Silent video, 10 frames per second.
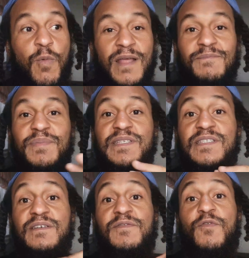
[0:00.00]
one piece
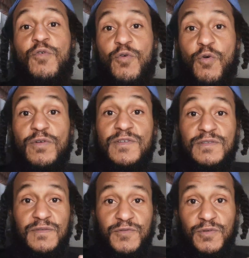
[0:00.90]
in the four corners
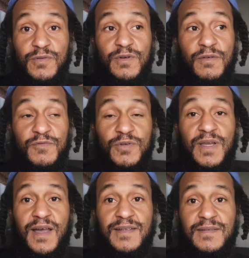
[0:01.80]
of your
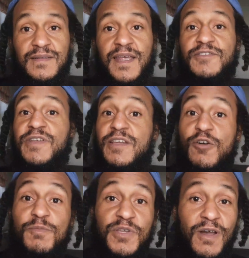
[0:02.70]
garden, right? You can
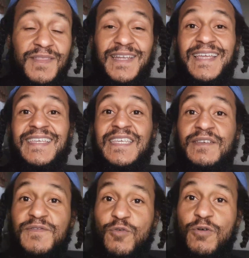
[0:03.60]
go beyond that and
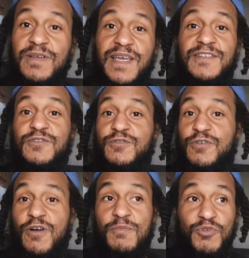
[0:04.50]
gift organite to your
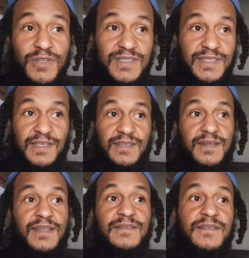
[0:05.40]
community,
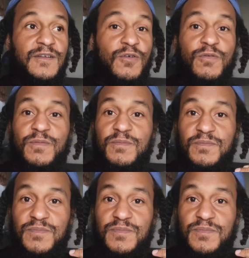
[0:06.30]
right? Go